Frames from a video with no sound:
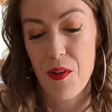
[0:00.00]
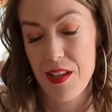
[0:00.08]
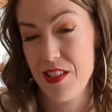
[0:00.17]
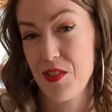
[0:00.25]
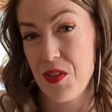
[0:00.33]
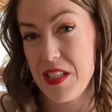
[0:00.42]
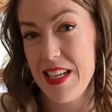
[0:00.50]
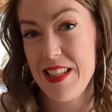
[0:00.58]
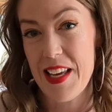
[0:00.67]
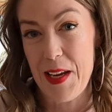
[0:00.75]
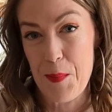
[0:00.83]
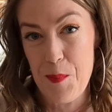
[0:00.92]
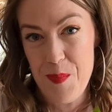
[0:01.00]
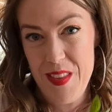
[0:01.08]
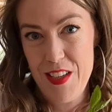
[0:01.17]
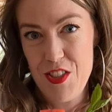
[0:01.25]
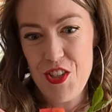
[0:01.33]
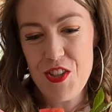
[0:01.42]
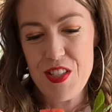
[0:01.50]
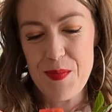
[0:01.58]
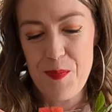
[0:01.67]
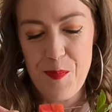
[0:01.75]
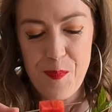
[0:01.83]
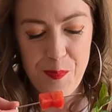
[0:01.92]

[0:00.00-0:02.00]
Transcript: what this is gonna taste like. Cheers.